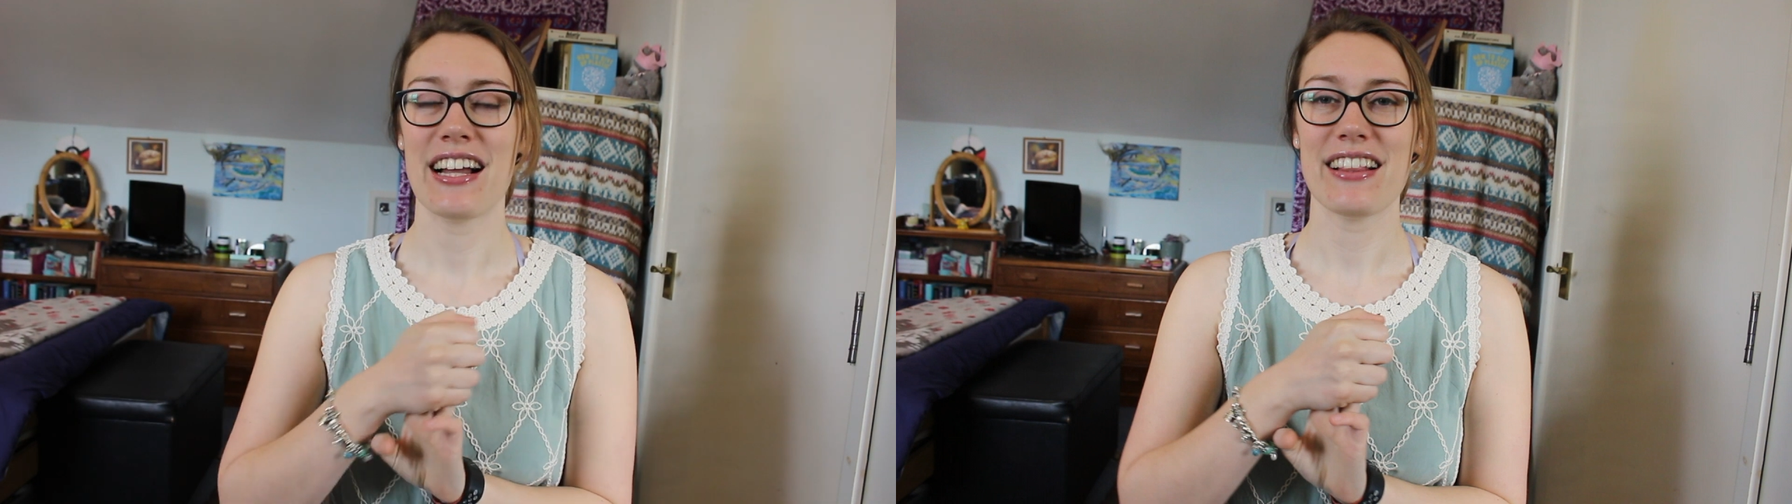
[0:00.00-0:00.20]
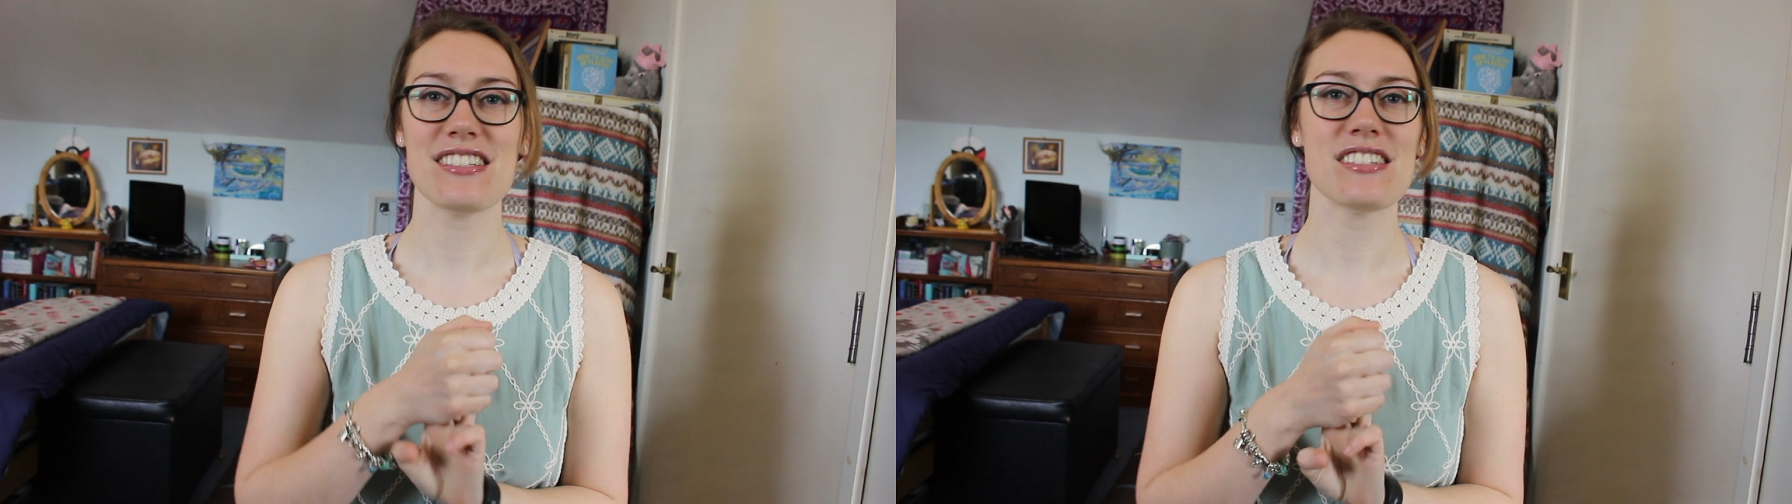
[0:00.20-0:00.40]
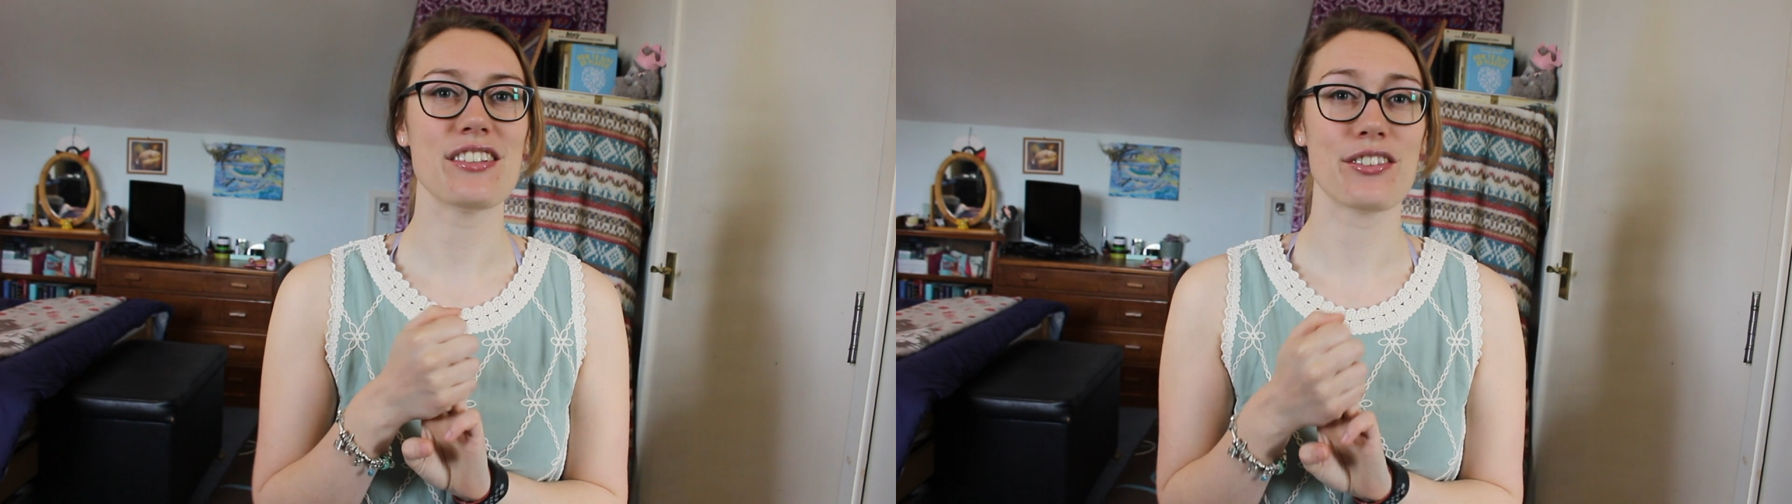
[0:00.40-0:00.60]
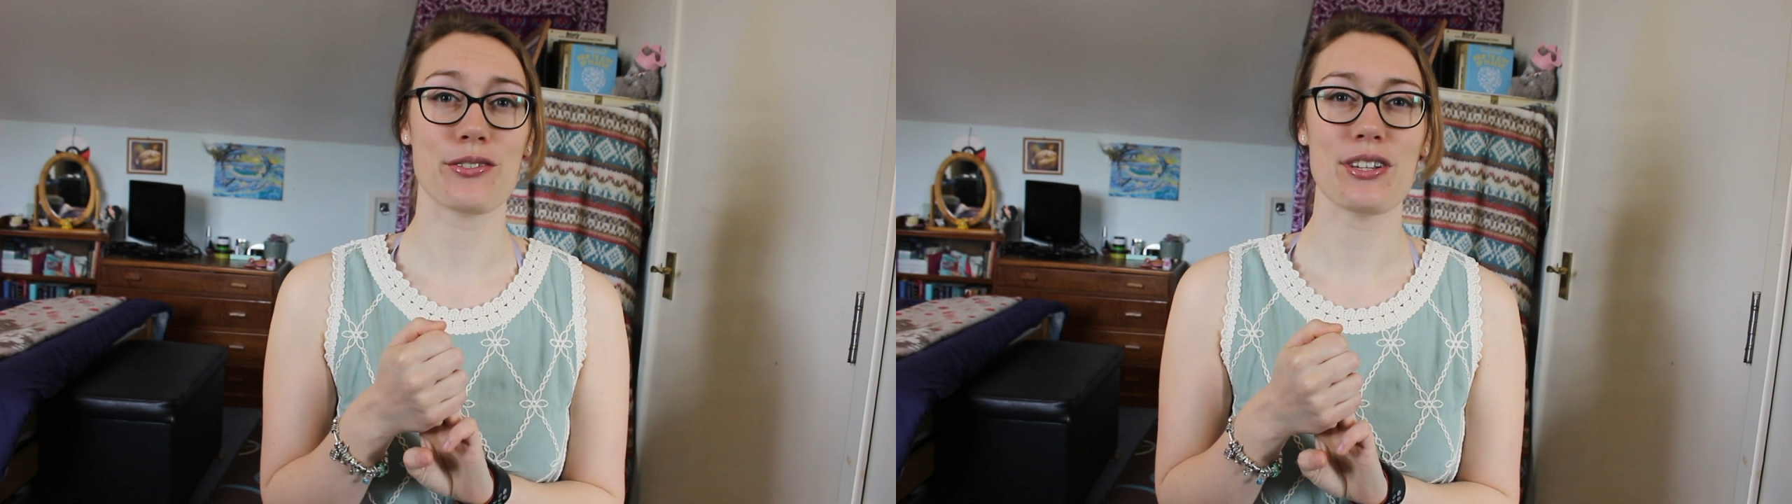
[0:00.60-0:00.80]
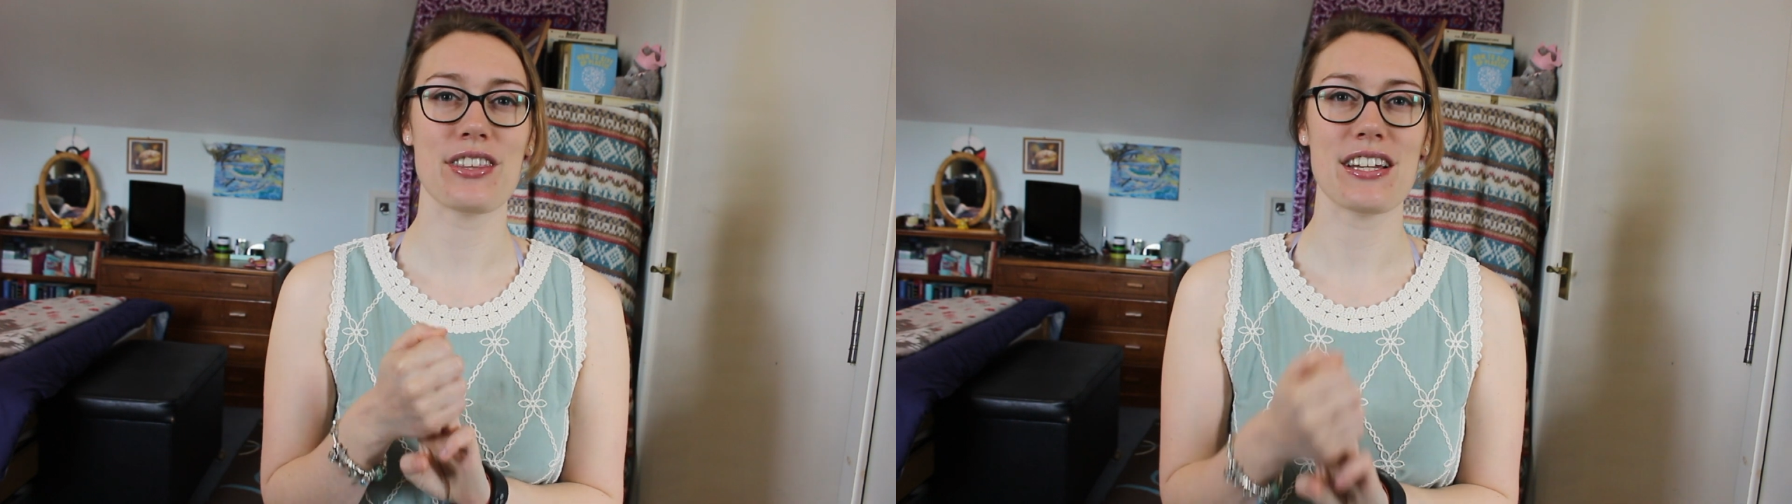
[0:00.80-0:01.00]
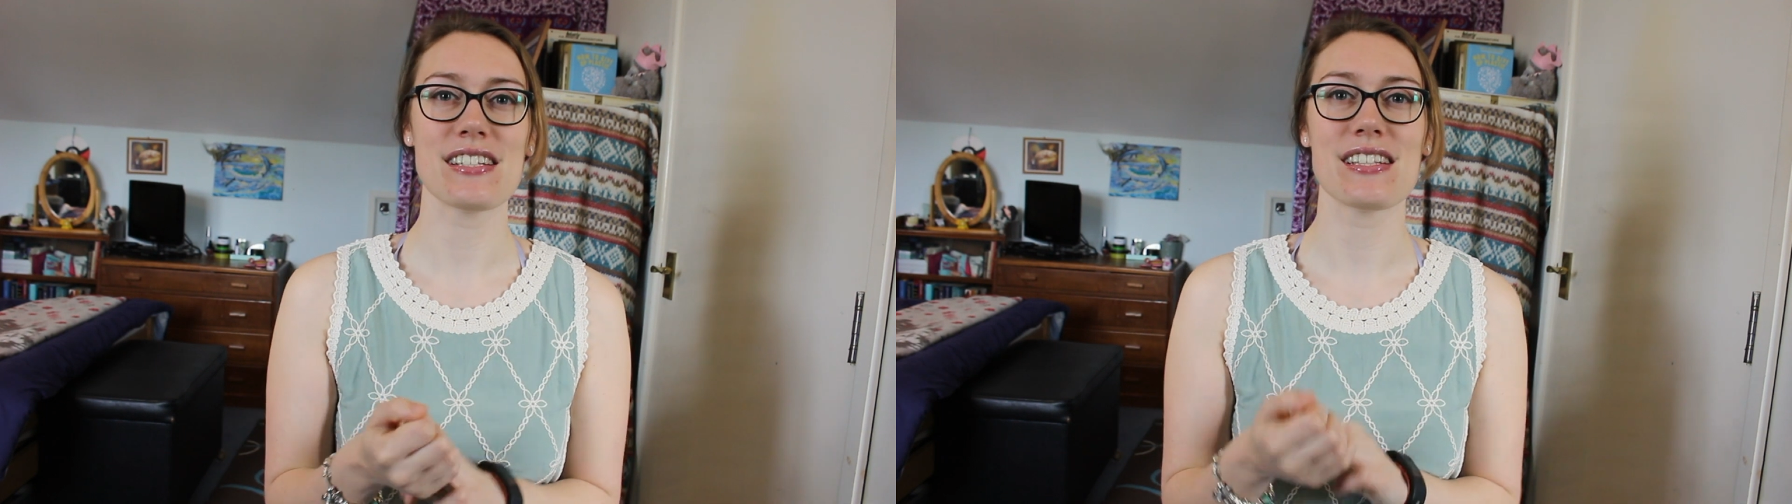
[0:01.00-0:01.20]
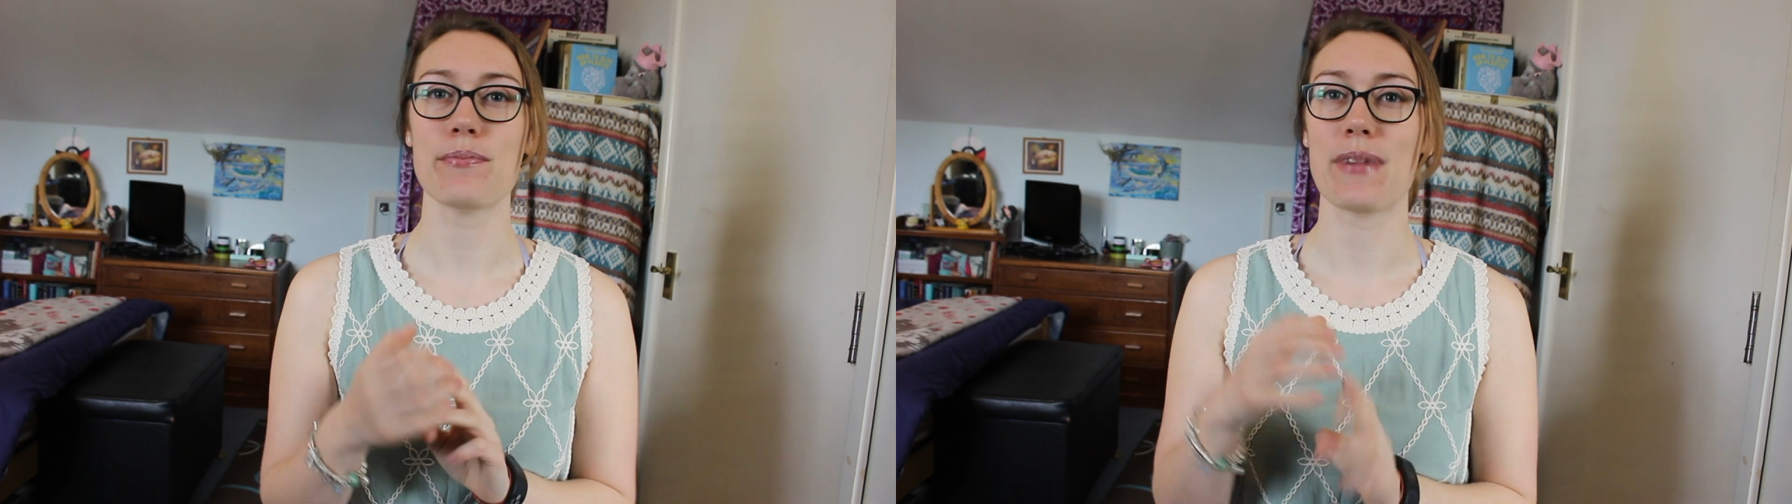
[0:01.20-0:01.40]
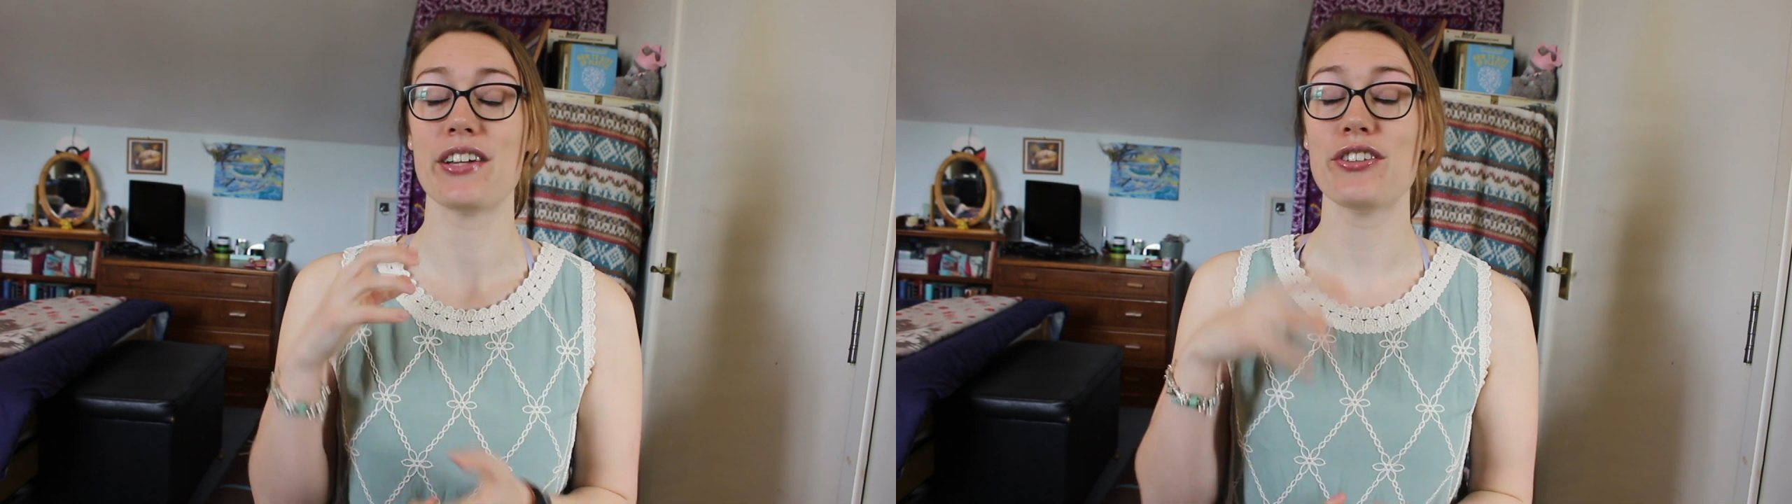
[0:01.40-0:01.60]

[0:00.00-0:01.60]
These are the 3 things that my